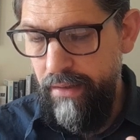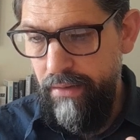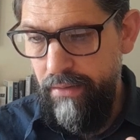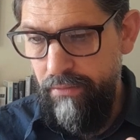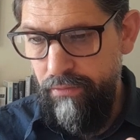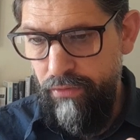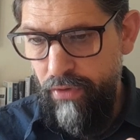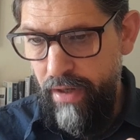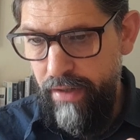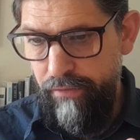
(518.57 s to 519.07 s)

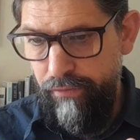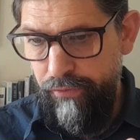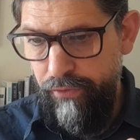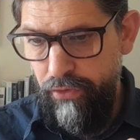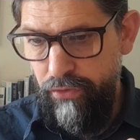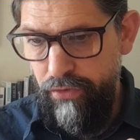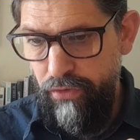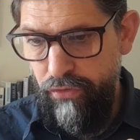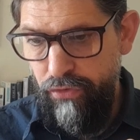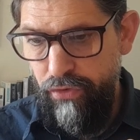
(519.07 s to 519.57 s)
right
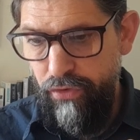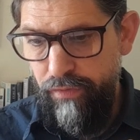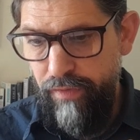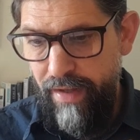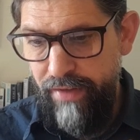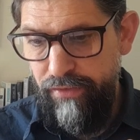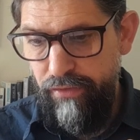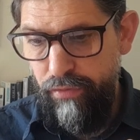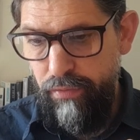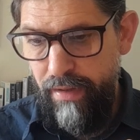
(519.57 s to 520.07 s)
through to
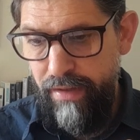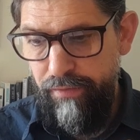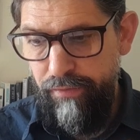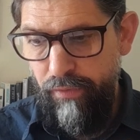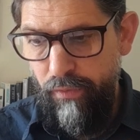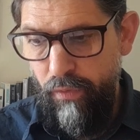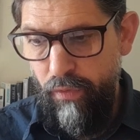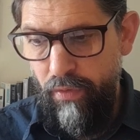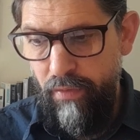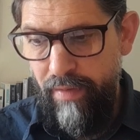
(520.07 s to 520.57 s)

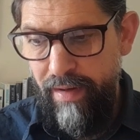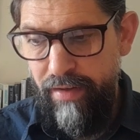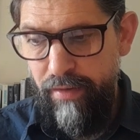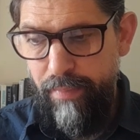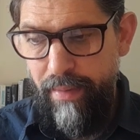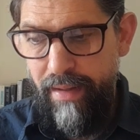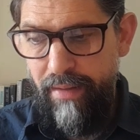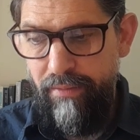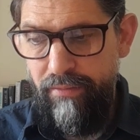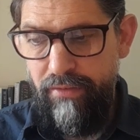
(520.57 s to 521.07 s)
2024, around
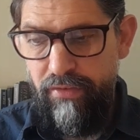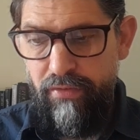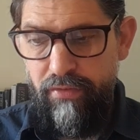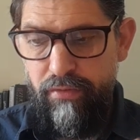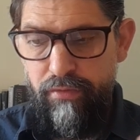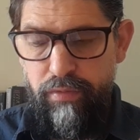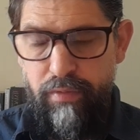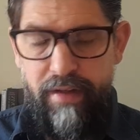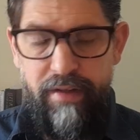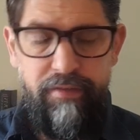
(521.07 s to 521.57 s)
about
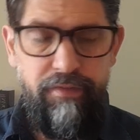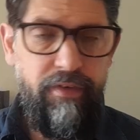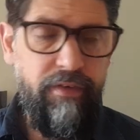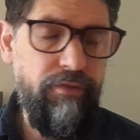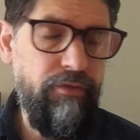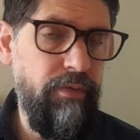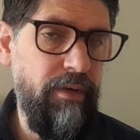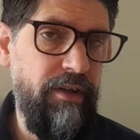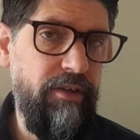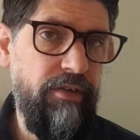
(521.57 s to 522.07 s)

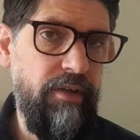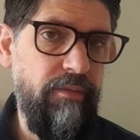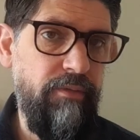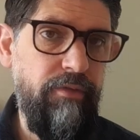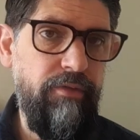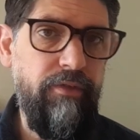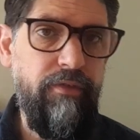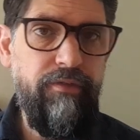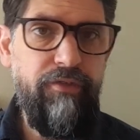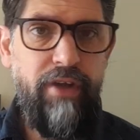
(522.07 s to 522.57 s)
25th,
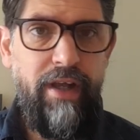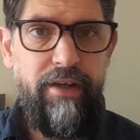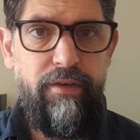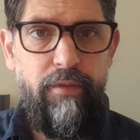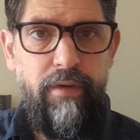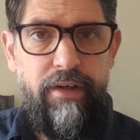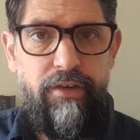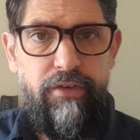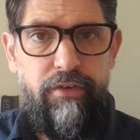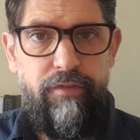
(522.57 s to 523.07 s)
27th of
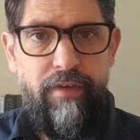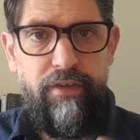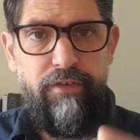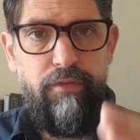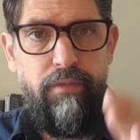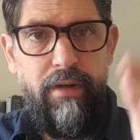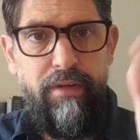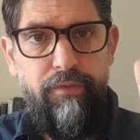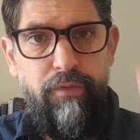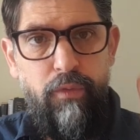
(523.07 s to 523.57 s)
January
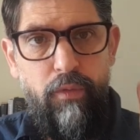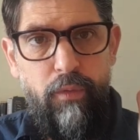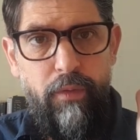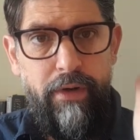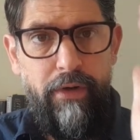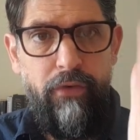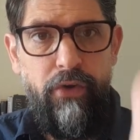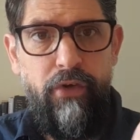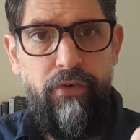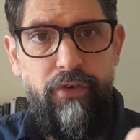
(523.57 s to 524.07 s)
2024, where
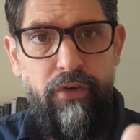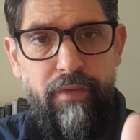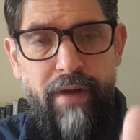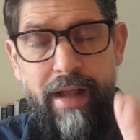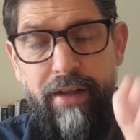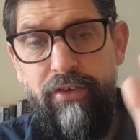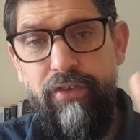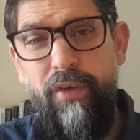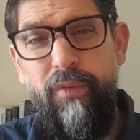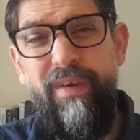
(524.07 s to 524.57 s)
it'll go
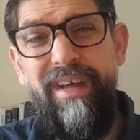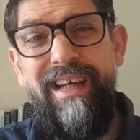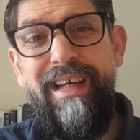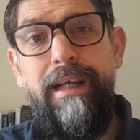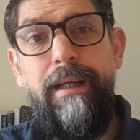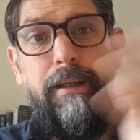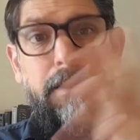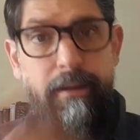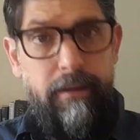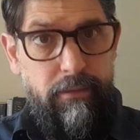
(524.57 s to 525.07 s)
direct. So
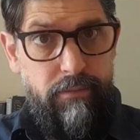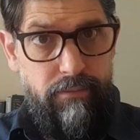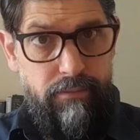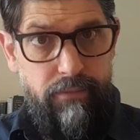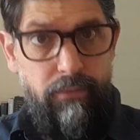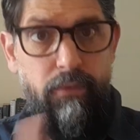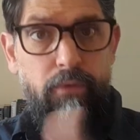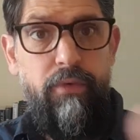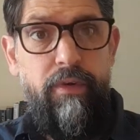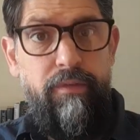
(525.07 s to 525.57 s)

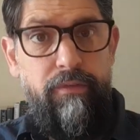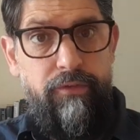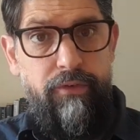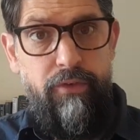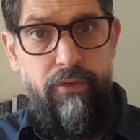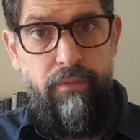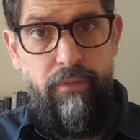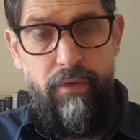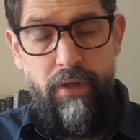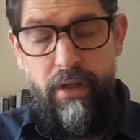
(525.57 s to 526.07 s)
we're in
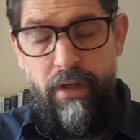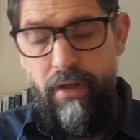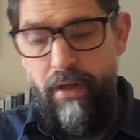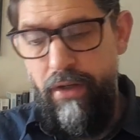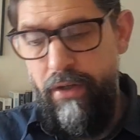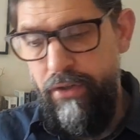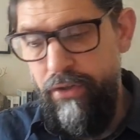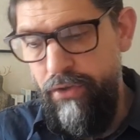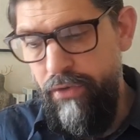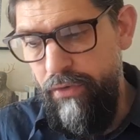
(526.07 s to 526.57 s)
for
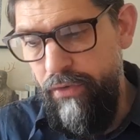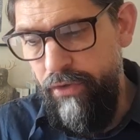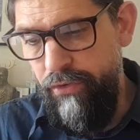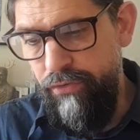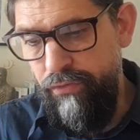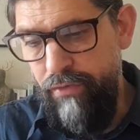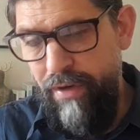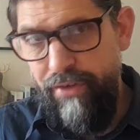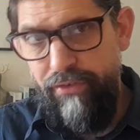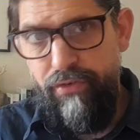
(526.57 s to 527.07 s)
a
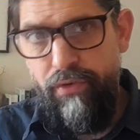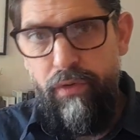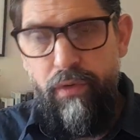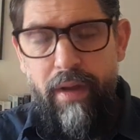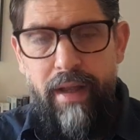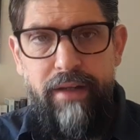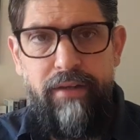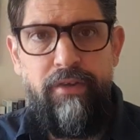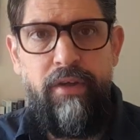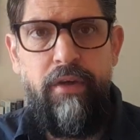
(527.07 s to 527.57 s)
Uranus
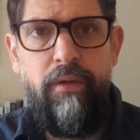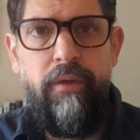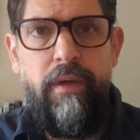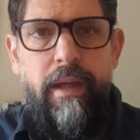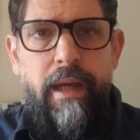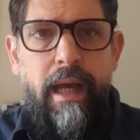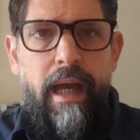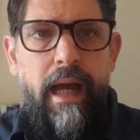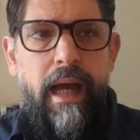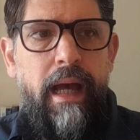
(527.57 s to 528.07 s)
retrograde. So
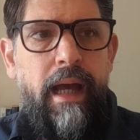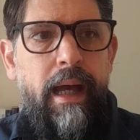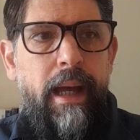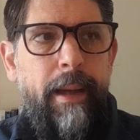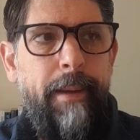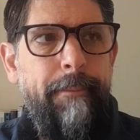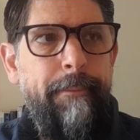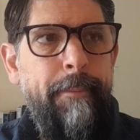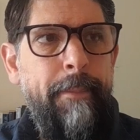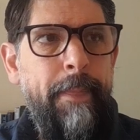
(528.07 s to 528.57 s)

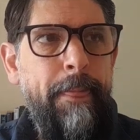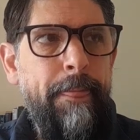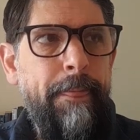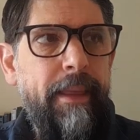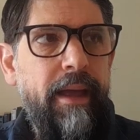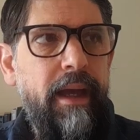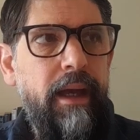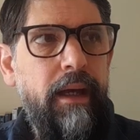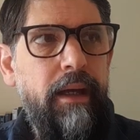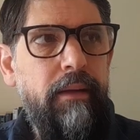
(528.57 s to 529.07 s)

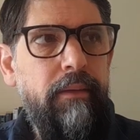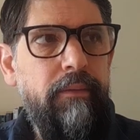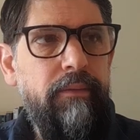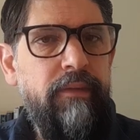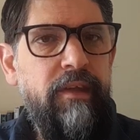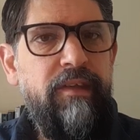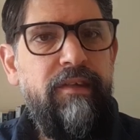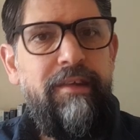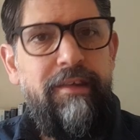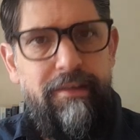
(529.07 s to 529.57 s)

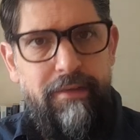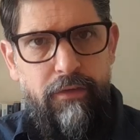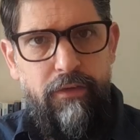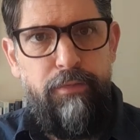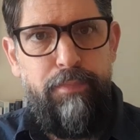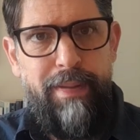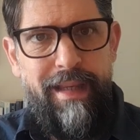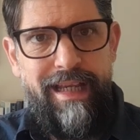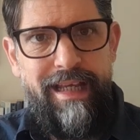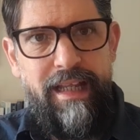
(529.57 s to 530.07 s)
this is sort
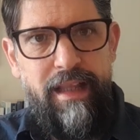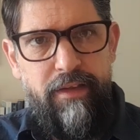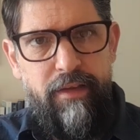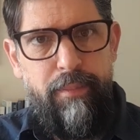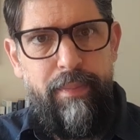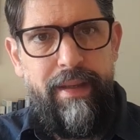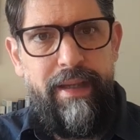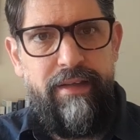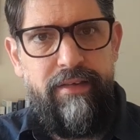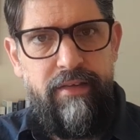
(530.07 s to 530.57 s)
of picking up the
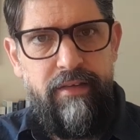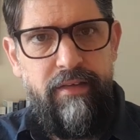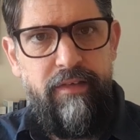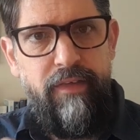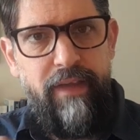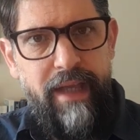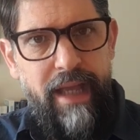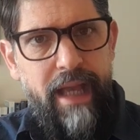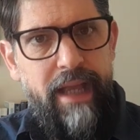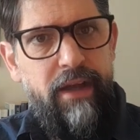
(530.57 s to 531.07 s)
pieces of
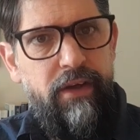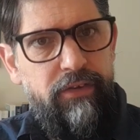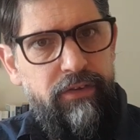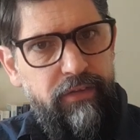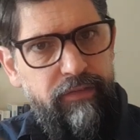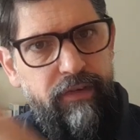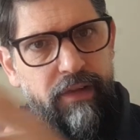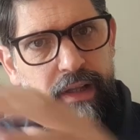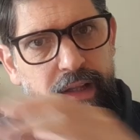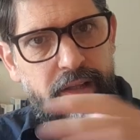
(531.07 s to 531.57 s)
the chaos
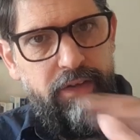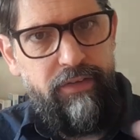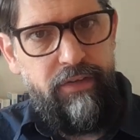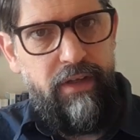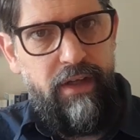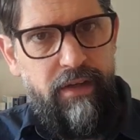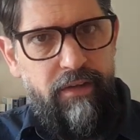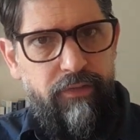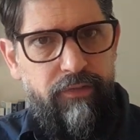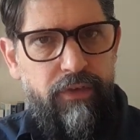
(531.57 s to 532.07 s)
of the last
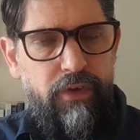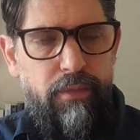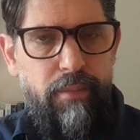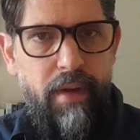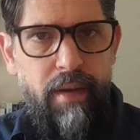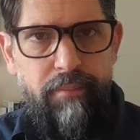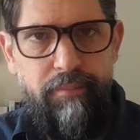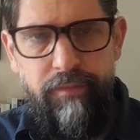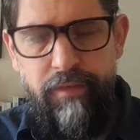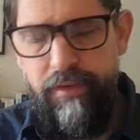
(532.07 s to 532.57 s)
kind of few
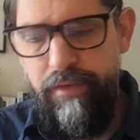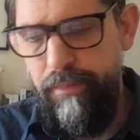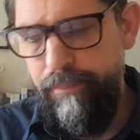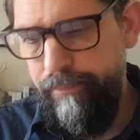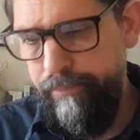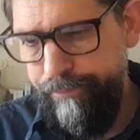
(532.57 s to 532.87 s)
months